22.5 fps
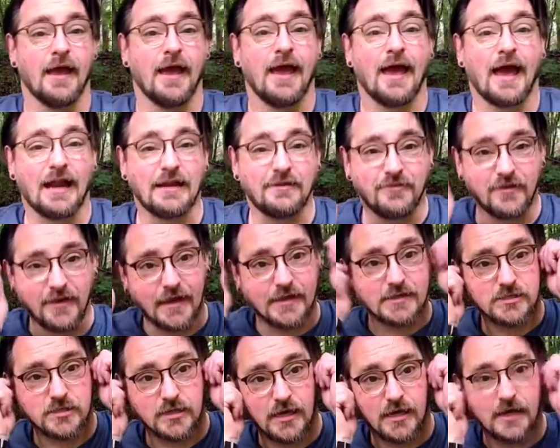And if you
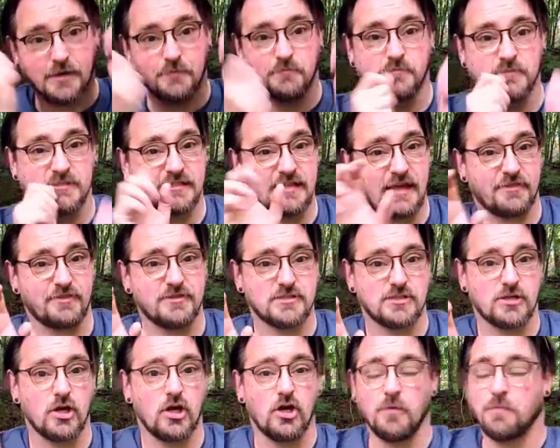get a
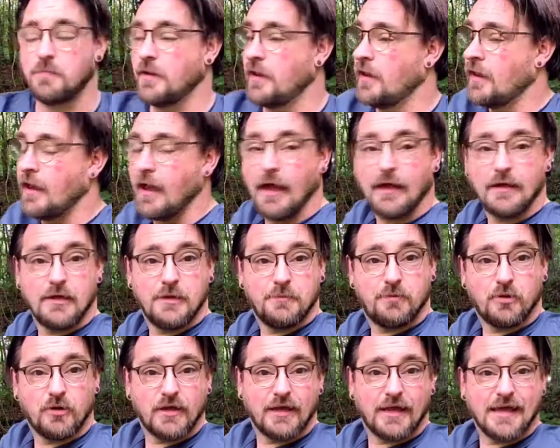stethoscope and you
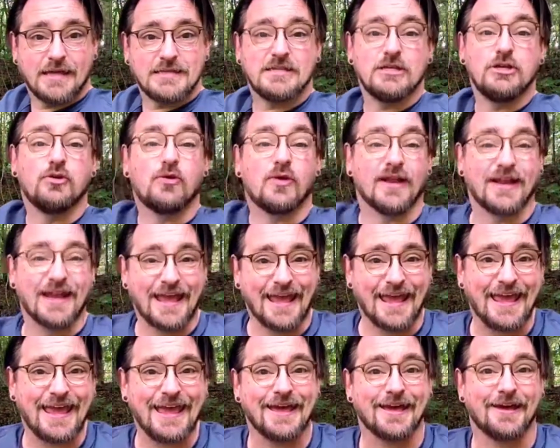put it against it, you can
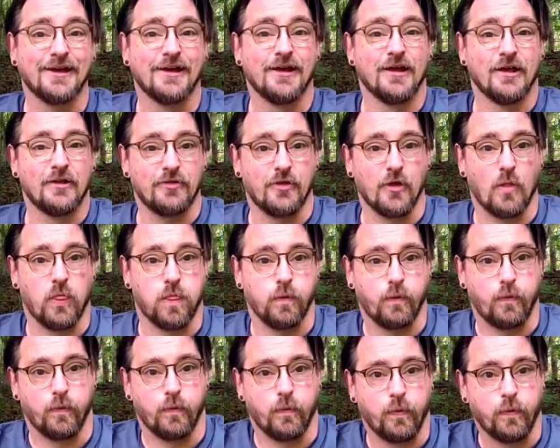hear
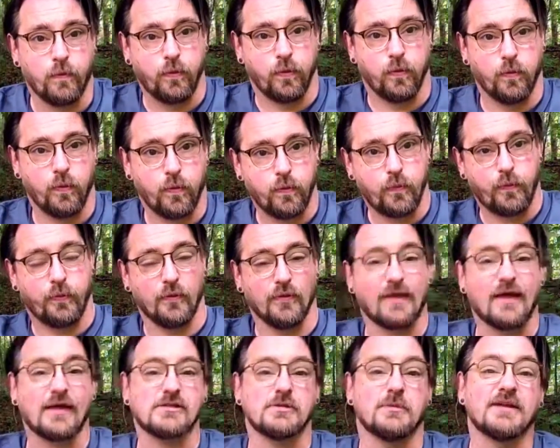
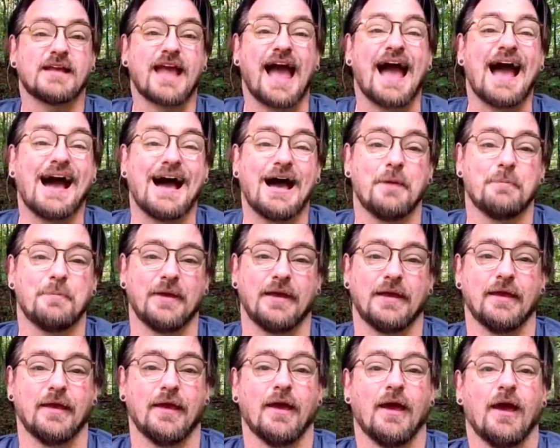it's like a
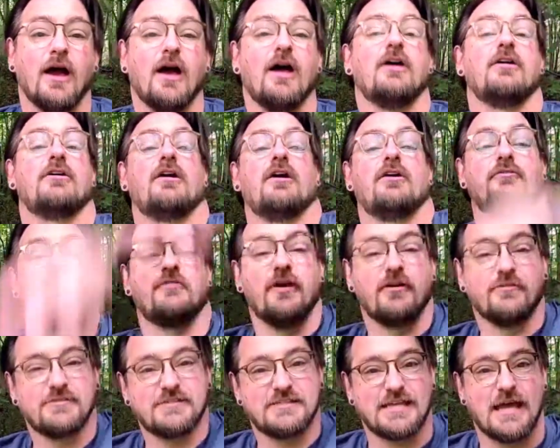heartbeat
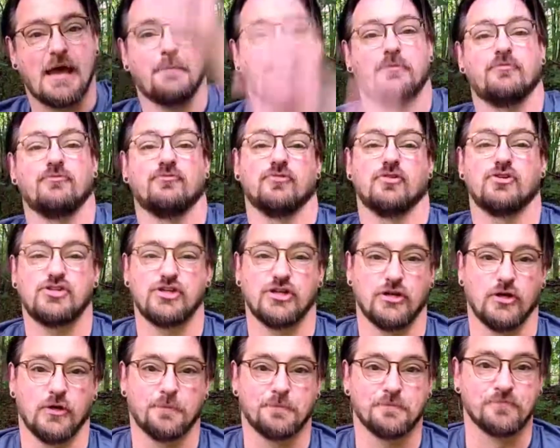of sap rushing
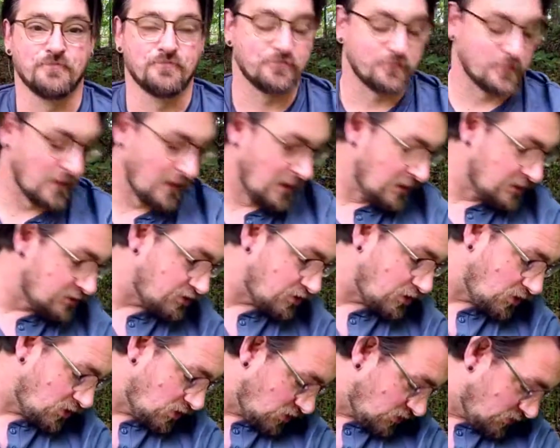up.
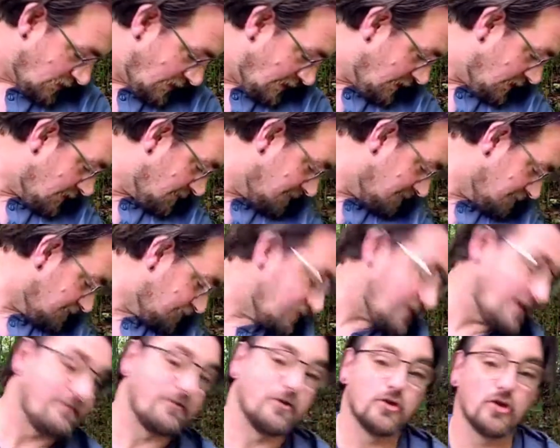So
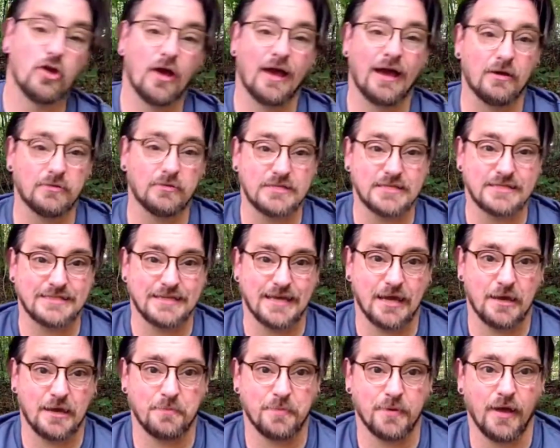if you know how to
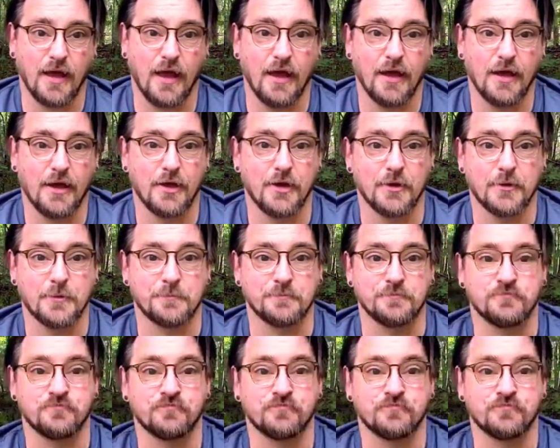tap, do